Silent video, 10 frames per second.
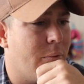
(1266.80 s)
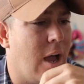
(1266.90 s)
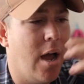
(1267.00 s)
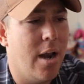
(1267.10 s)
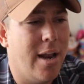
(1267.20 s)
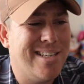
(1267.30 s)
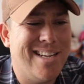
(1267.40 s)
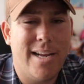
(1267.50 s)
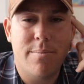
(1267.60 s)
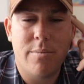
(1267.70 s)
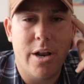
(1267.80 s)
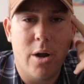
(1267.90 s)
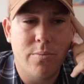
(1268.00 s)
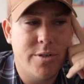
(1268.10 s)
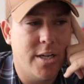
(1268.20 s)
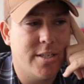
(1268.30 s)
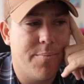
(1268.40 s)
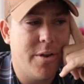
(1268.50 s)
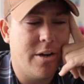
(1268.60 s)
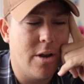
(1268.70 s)
Unless he, does
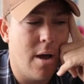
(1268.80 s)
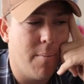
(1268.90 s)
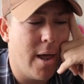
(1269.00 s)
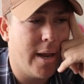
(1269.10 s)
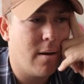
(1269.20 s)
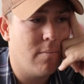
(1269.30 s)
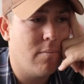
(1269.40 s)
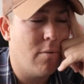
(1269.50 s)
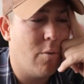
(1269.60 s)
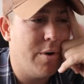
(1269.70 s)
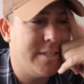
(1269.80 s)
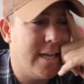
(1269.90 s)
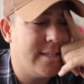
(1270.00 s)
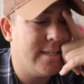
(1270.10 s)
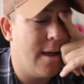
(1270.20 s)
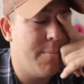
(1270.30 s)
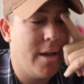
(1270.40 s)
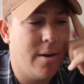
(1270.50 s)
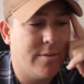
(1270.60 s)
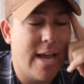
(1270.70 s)
something dumb like reset stamp
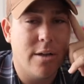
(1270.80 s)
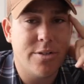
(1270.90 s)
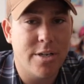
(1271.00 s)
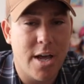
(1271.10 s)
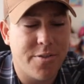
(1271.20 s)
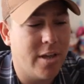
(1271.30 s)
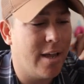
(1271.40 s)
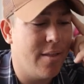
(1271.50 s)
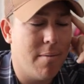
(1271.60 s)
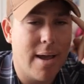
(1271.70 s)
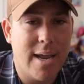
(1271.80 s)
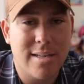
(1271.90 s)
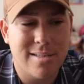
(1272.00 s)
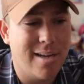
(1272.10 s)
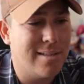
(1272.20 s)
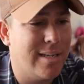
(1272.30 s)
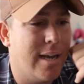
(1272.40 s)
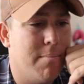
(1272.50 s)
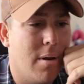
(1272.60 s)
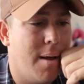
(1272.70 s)
me down to nothing, and then my hand's
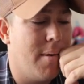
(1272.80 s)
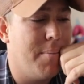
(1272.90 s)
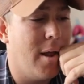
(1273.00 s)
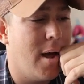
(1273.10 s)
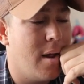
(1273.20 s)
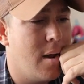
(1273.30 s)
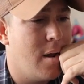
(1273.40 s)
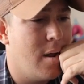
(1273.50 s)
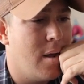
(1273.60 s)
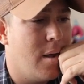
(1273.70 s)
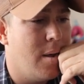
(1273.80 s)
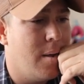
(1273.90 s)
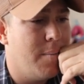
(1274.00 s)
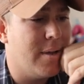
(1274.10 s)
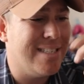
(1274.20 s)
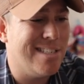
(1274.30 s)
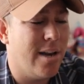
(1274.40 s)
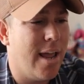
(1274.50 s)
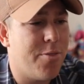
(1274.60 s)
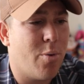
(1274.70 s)
nothing, and blah, blah, blah. Because he's
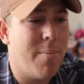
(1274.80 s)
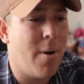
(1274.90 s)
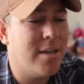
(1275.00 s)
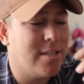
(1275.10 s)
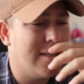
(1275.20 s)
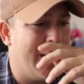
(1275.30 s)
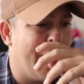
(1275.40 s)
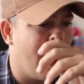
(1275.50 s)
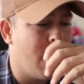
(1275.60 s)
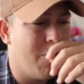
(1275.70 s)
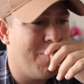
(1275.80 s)
going to get 3 prizes here.